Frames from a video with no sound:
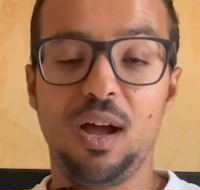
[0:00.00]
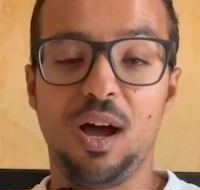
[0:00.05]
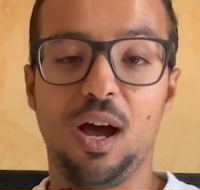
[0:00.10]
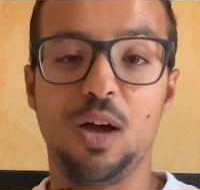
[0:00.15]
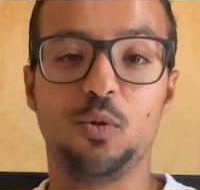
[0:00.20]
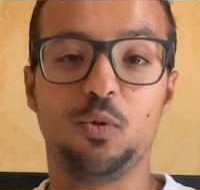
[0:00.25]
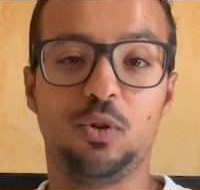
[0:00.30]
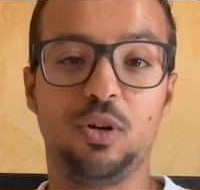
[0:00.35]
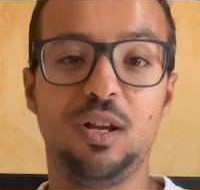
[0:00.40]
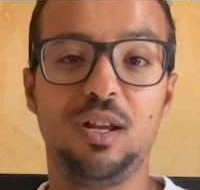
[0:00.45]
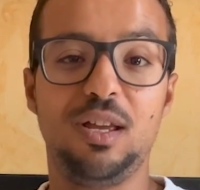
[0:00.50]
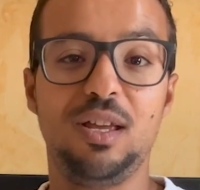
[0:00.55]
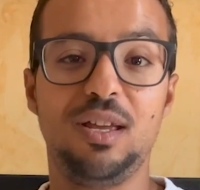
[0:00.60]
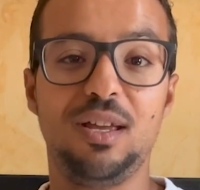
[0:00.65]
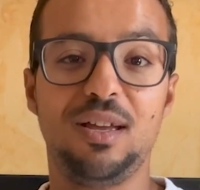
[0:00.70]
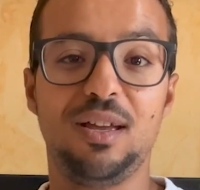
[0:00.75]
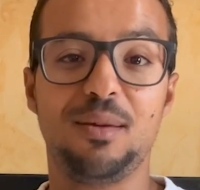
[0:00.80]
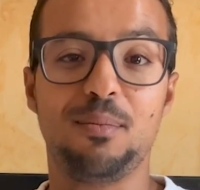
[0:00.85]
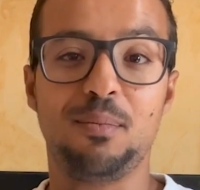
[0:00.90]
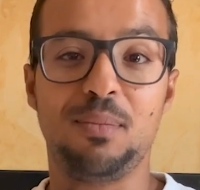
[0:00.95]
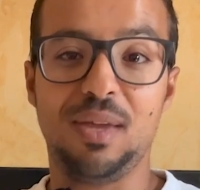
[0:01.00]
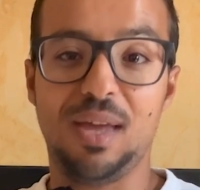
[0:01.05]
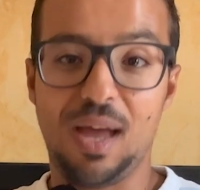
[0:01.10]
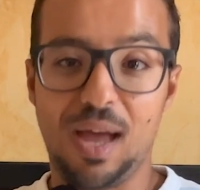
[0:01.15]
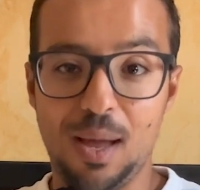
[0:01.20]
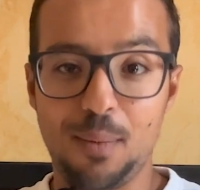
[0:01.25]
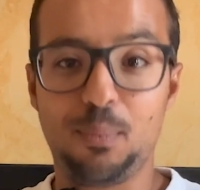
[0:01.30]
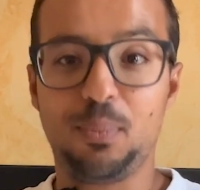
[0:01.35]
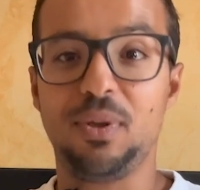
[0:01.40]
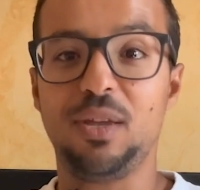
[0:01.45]
I would really be
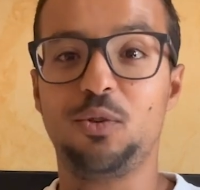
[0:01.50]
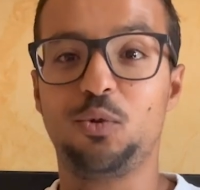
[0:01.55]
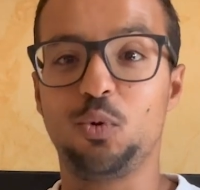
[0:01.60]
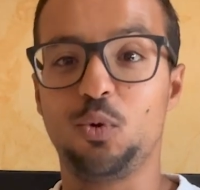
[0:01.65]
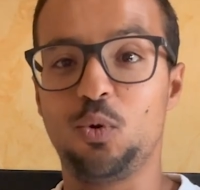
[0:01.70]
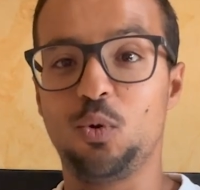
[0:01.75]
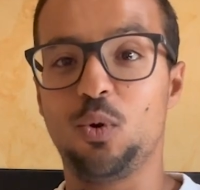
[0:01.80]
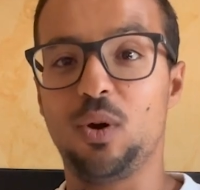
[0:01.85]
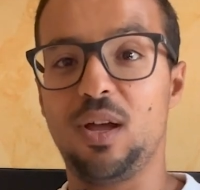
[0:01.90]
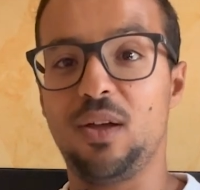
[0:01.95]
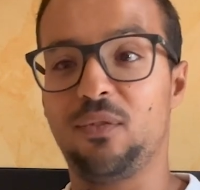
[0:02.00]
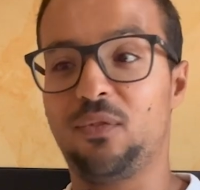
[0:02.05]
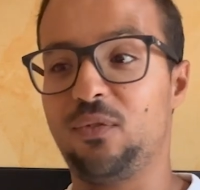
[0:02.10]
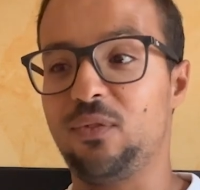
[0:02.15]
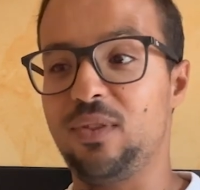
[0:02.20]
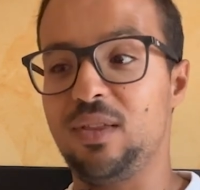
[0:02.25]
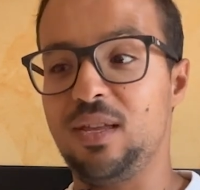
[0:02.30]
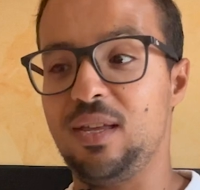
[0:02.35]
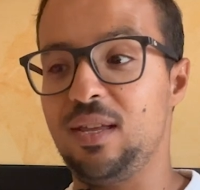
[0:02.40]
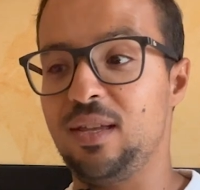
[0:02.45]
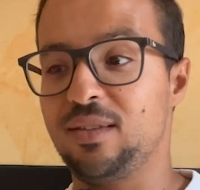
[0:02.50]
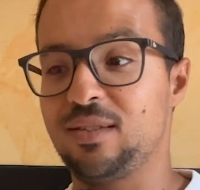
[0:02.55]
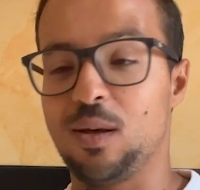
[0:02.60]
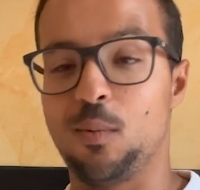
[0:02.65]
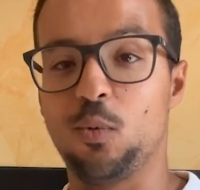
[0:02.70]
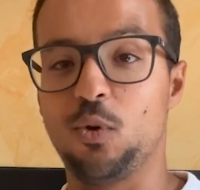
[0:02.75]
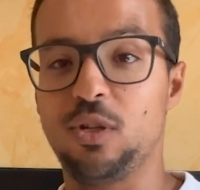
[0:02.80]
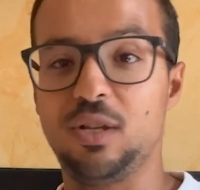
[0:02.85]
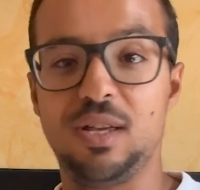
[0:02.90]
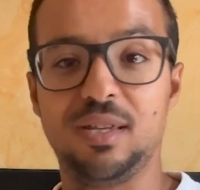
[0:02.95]
happy to know if the
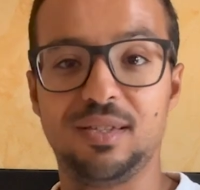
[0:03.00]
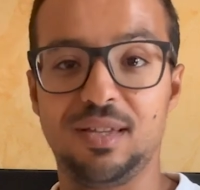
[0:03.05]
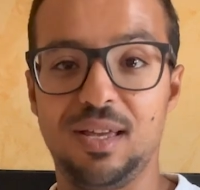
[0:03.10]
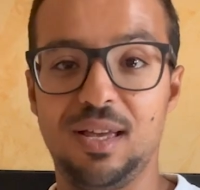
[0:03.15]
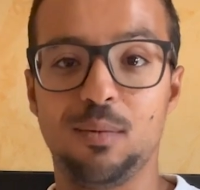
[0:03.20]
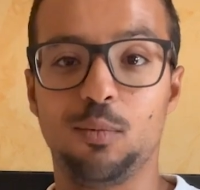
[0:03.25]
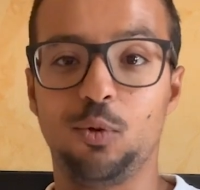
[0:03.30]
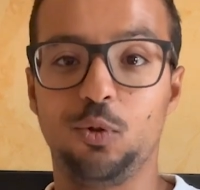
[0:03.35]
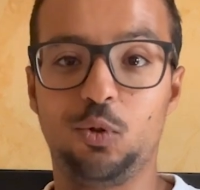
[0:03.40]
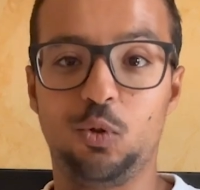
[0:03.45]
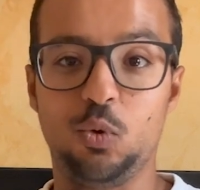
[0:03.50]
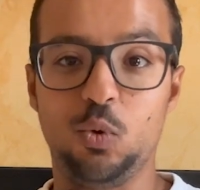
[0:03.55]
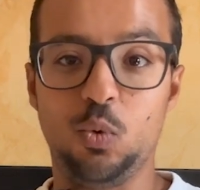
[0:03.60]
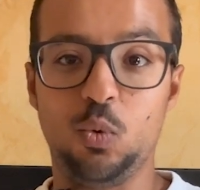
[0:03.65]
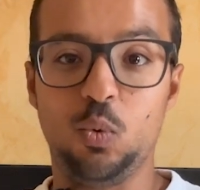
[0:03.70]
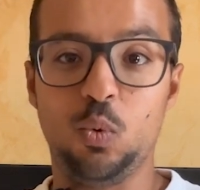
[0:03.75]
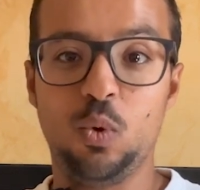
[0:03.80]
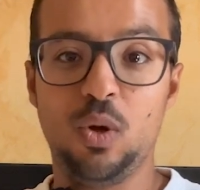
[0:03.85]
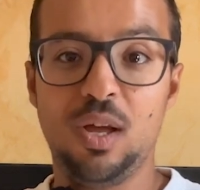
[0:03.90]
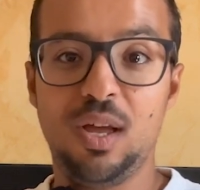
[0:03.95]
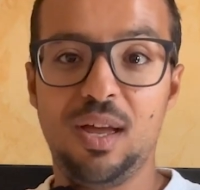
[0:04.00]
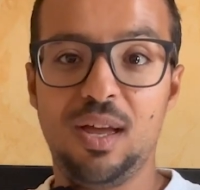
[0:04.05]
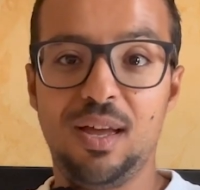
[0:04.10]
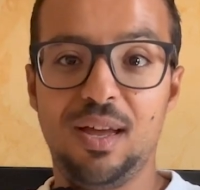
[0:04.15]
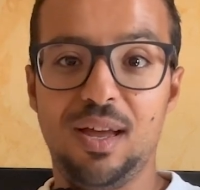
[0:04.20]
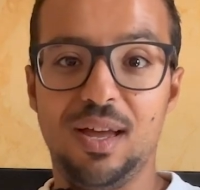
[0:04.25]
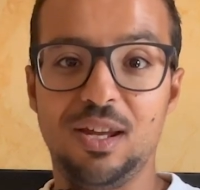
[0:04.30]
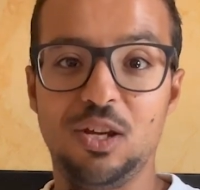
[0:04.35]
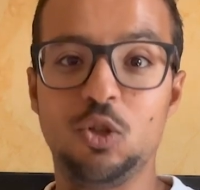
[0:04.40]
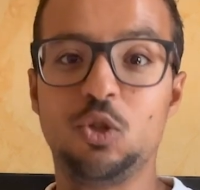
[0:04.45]
someone is able to
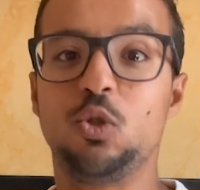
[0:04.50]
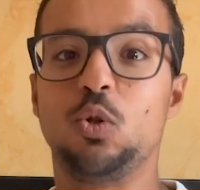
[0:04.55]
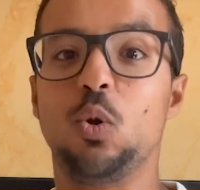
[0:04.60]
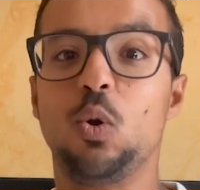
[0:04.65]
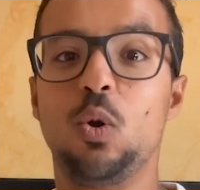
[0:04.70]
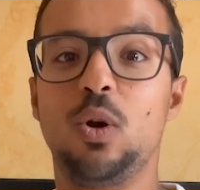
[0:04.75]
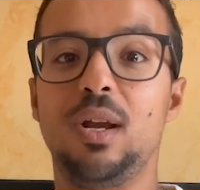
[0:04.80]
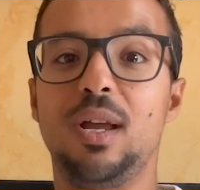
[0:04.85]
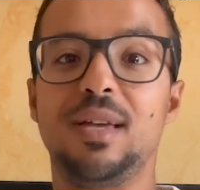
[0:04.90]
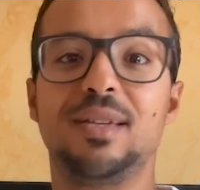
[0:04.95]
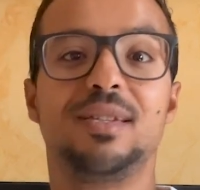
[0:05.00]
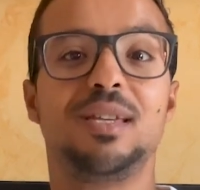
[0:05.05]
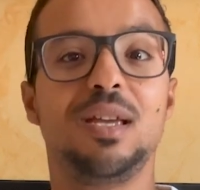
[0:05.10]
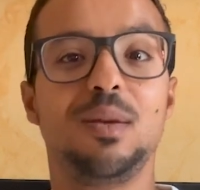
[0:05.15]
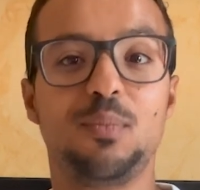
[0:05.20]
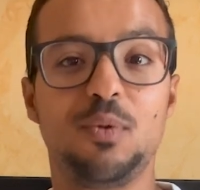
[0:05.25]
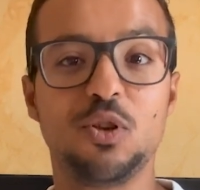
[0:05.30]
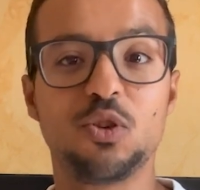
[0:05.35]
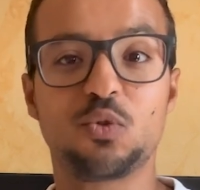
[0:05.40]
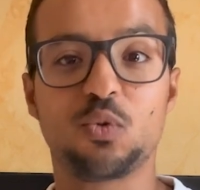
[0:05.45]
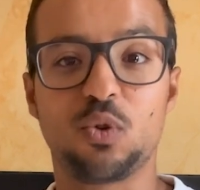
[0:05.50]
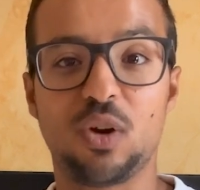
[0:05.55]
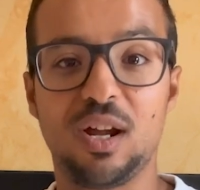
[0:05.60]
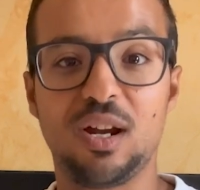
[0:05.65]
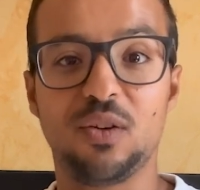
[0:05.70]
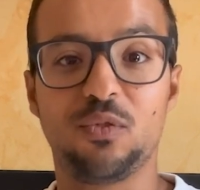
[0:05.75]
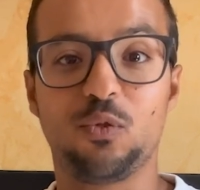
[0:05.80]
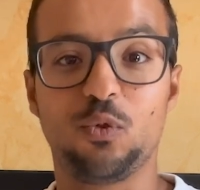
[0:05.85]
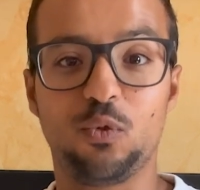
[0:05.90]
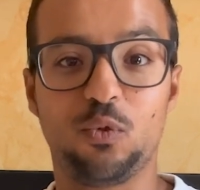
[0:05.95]
install SAP S4
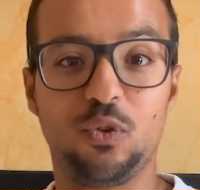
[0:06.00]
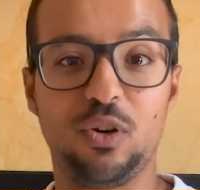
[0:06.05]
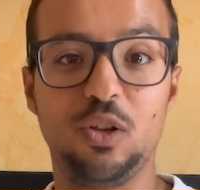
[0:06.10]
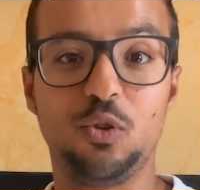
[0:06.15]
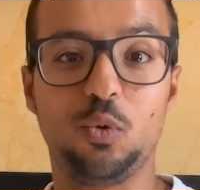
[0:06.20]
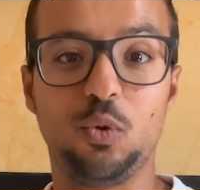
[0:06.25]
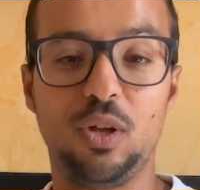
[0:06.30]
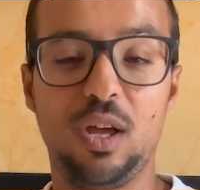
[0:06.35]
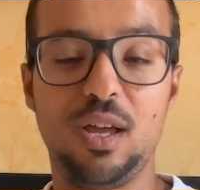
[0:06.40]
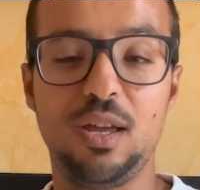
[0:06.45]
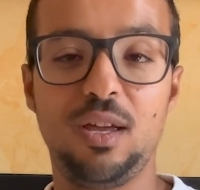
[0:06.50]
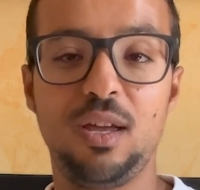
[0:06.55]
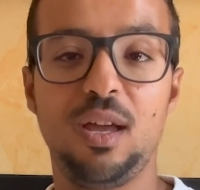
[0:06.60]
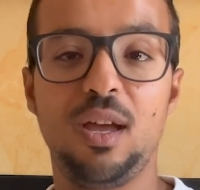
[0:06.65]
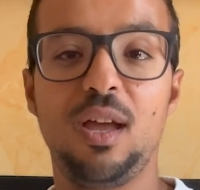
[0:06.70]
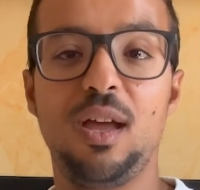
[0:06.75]
HANA for free today.